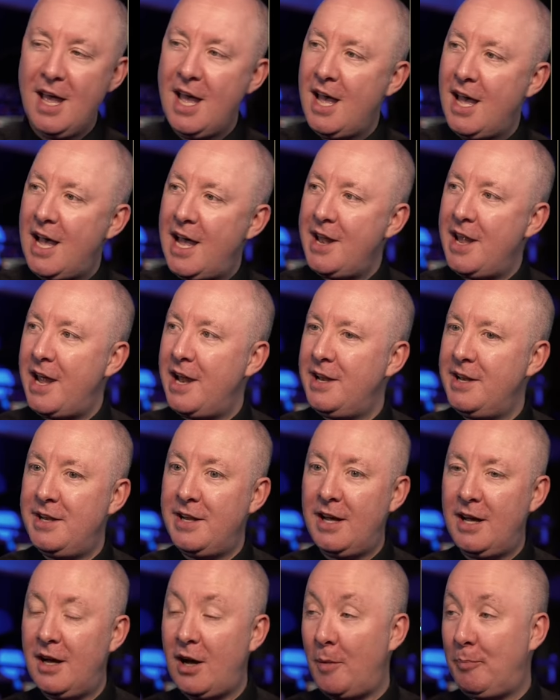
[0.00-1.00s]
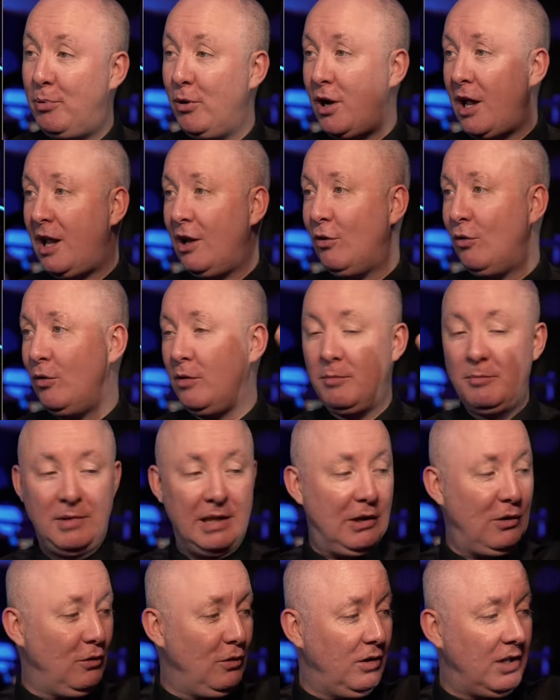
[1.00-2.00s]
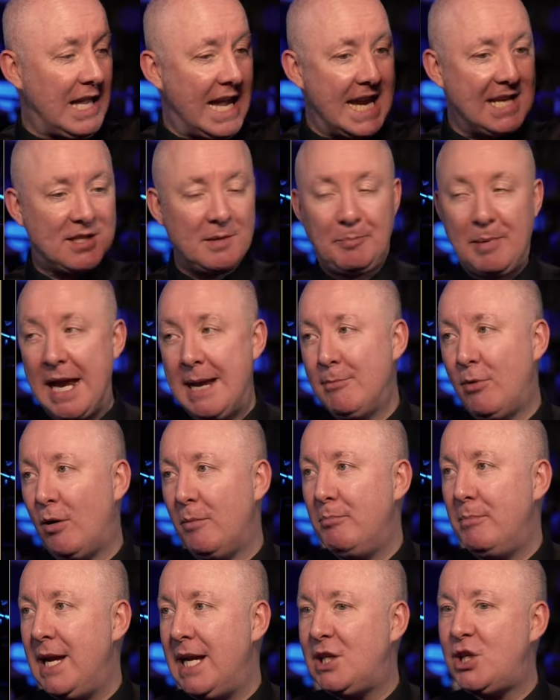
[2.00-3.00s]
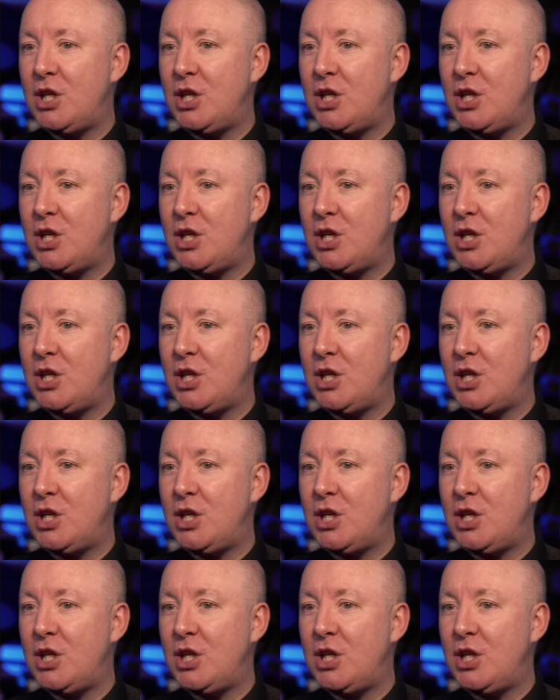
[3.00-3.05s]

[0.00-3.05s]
And then I'll put a little laser beam on me,